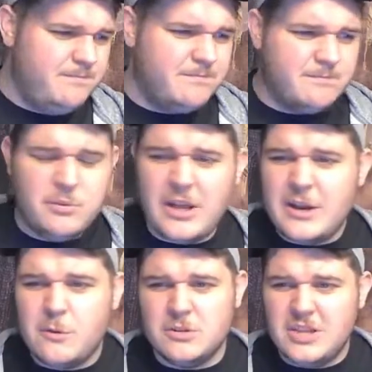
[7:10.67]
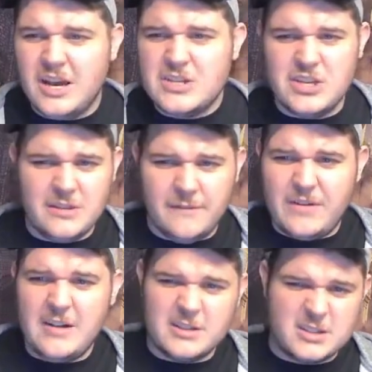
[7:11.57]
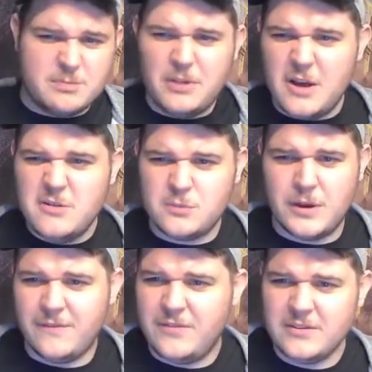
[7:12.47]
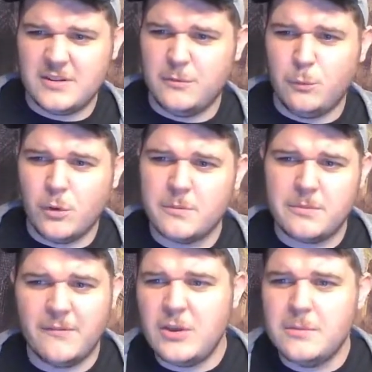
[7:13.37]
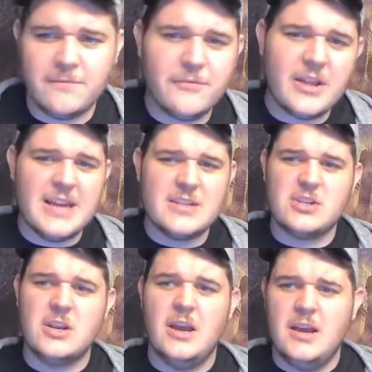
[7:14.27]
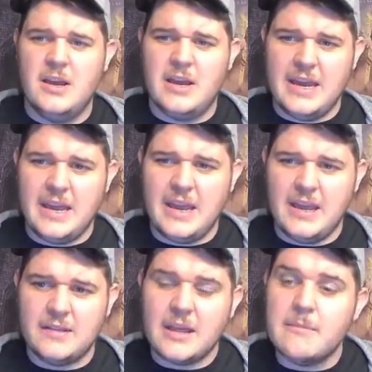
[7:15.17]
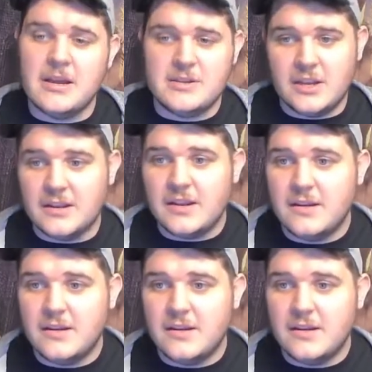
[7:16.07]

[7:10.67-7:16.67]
player will touch it, the vial explodes when it feels the warmth of human flesh, and they Mage Hand it.